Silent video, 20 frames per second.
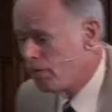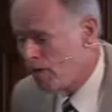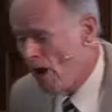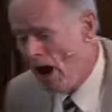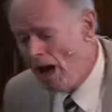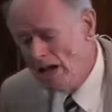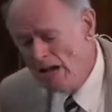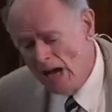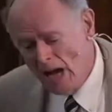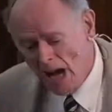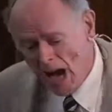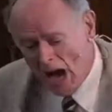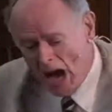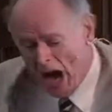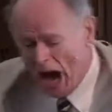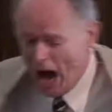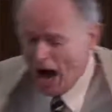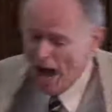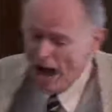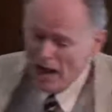
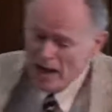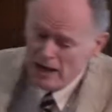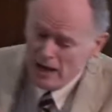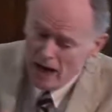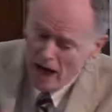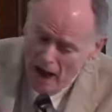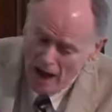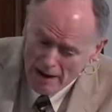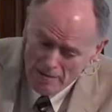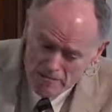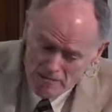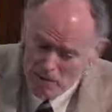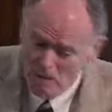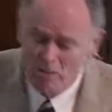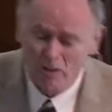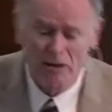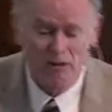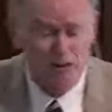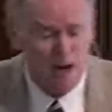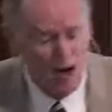I
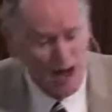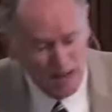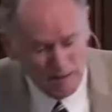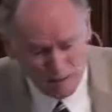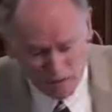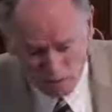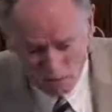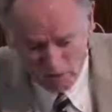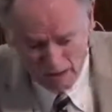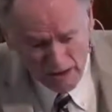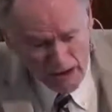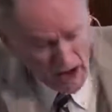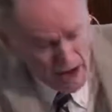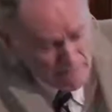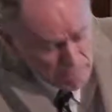remember times when I